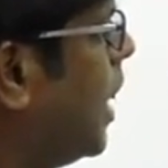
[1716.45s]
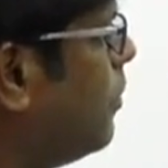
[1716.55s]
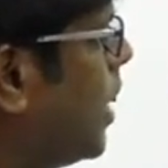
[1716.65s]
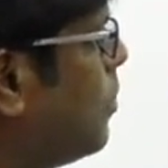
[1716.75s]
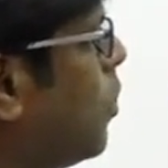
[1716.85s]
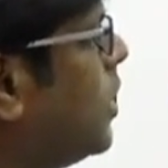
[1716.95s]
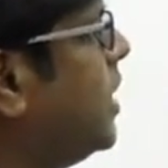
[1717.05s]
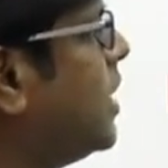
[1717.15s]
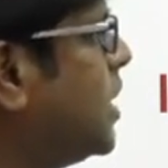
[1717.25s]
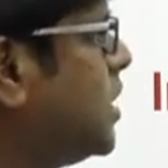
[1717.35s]
and we have
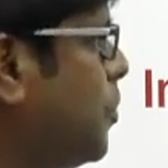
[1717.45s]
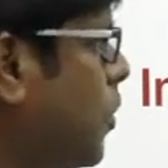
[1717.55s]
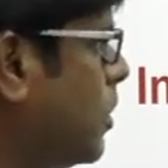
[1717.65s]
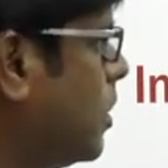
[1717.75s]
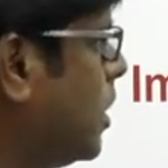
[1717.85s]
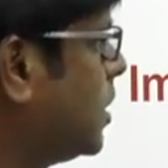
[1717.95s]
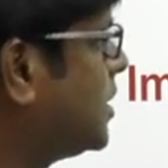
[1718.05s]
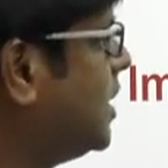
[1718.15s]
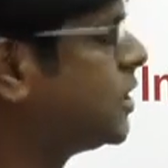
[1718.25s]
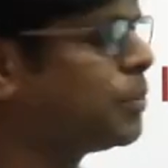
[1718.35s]
already touched upon
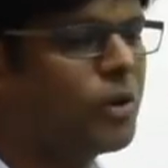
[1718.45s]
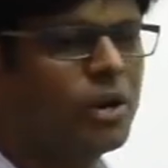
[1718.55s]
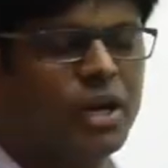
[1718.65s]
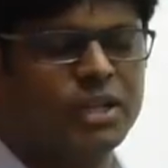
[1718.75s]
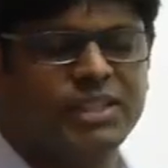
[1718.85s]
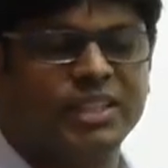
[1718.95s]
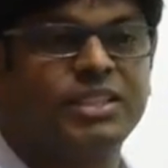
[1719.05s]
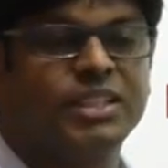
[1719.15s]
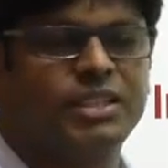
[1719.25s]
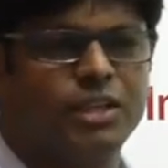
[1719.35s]
6
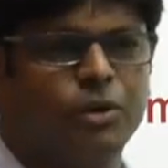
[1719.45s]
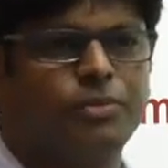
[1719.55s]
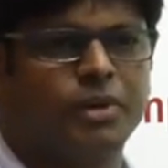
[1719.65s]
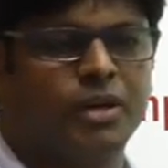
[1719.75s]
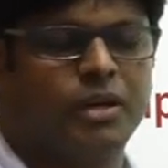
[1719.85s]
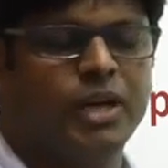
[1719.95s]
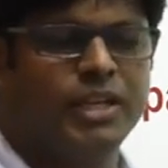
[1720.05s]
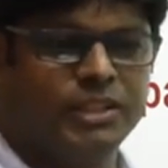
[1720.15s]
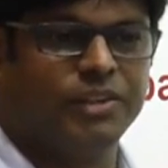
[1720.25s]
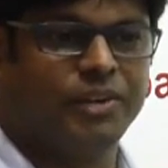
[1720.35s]
districts of
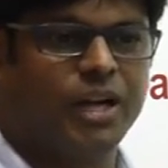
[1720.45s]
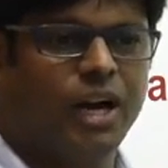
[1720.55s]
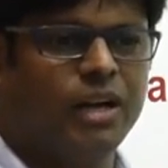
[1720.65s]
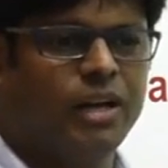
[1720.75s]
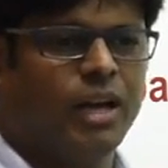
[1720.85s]
Jivika.